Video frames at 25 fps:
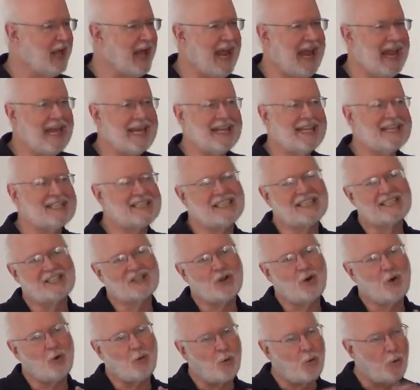Well, Aidan is
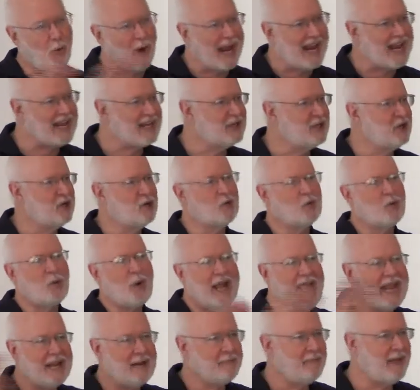this great,
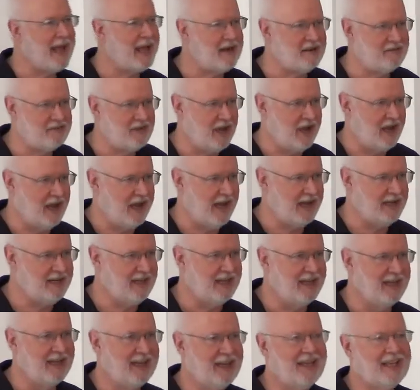great man of
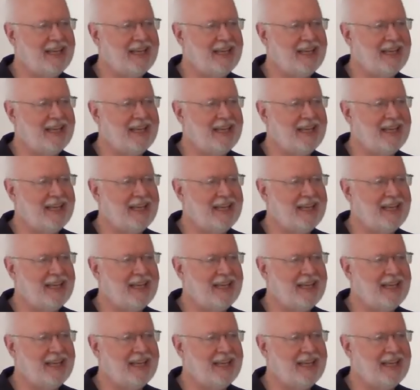God,